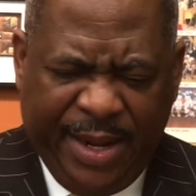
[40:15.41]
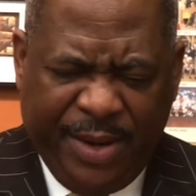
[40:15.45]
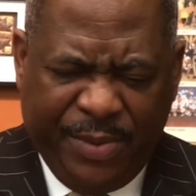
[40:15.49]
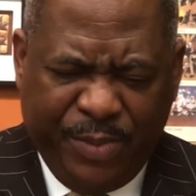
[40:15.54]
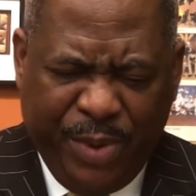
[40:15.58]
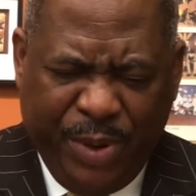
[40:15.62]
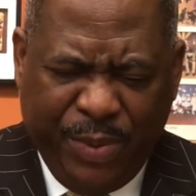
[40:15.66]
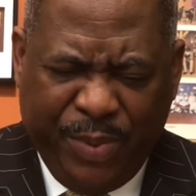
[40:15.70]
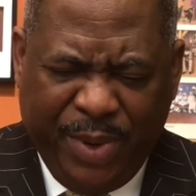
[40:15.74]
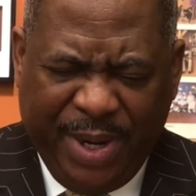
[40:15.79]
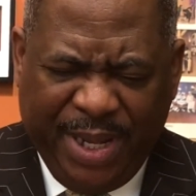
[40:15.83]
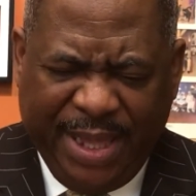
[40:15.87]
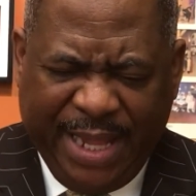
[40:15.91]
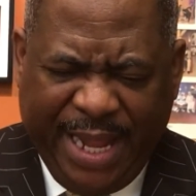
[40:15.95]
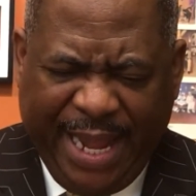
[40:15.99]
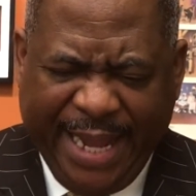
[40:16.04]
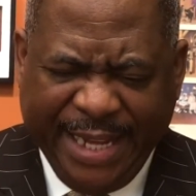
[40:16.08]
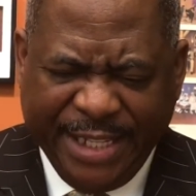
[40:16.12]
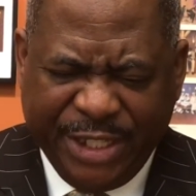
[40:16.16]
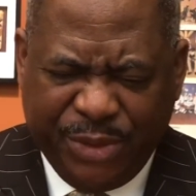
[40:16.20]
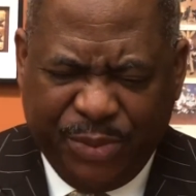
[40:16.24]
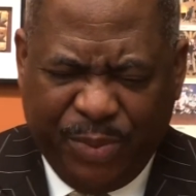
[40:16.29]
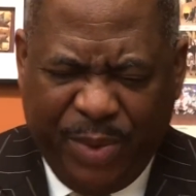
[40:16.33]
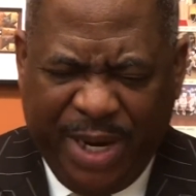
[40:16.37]
We
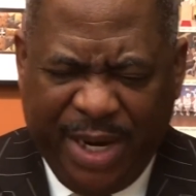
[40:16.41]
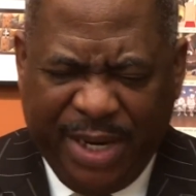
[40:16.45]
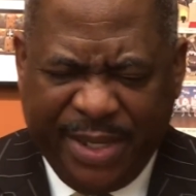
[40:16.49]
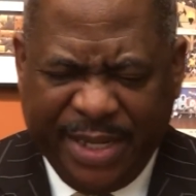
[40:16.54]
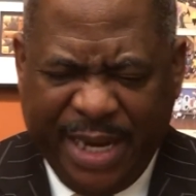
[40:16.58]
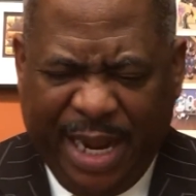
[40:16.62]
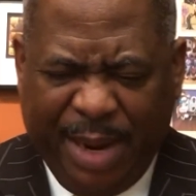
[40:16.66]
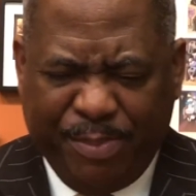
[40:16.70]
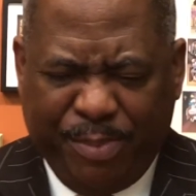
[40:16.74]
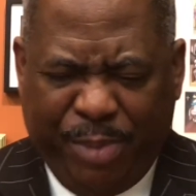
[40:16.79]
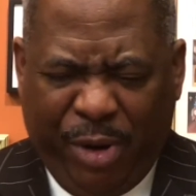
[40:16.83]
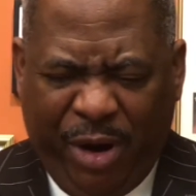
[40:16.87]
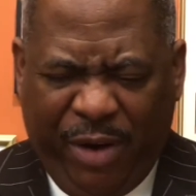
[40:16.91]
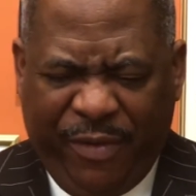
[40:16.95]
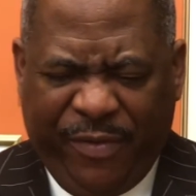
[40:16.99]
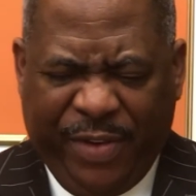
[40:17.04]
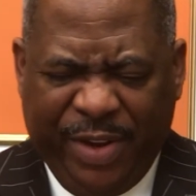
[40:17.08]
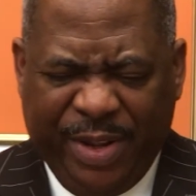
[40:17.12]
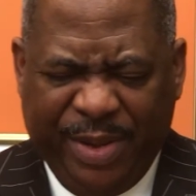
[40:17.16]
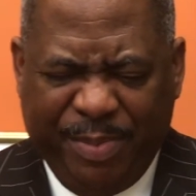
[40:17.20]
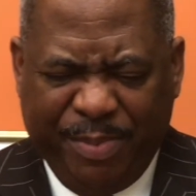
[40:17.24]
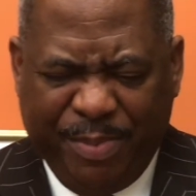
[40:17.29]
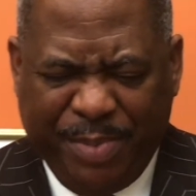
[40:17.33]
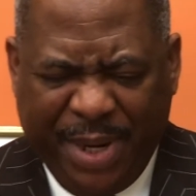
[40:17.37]
realize we are not
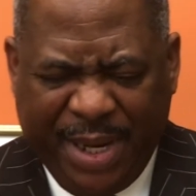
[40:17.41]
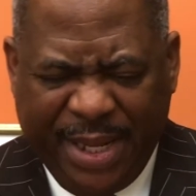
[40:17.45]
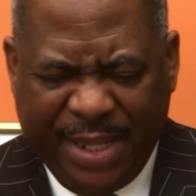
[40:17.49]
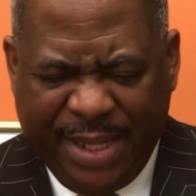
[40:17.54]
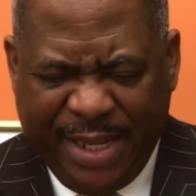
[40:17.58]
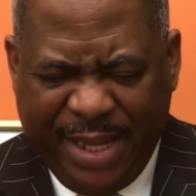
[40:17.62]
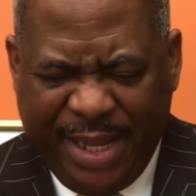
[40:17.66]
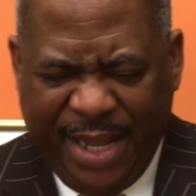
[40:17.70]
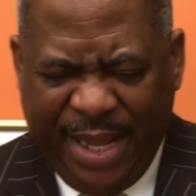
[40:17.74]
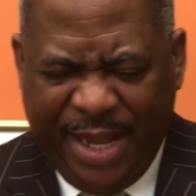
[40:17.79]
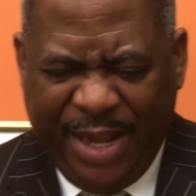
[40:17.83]
perfect, but